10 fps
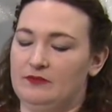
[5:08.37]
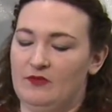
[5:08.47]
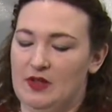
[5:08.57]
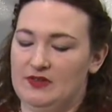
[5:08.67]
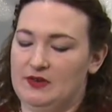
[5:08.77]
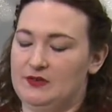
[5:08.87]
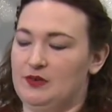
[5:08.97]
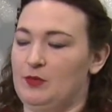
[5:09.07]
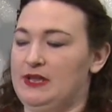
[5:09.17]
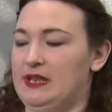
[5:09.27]
falls under
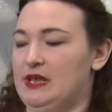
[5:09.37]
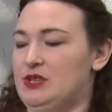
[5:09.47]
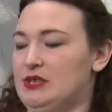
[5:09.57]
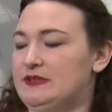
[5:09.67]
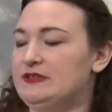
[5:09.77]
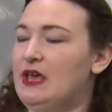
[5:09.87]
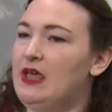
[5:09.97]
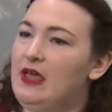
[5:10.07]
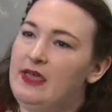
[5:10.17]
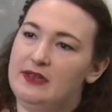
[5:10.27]
some regulations.
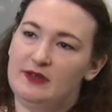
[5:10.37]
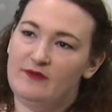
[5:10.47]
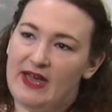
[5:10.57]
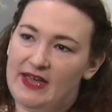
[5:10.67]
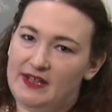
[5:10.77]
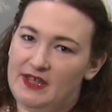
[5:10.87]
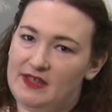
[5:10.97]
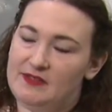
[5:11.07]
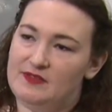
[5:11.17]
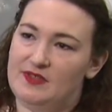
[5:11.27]
In
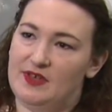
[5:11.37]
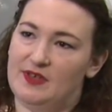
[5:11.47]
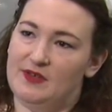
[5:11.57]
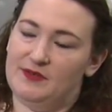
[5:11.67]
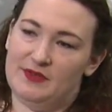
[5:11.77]
Nevada,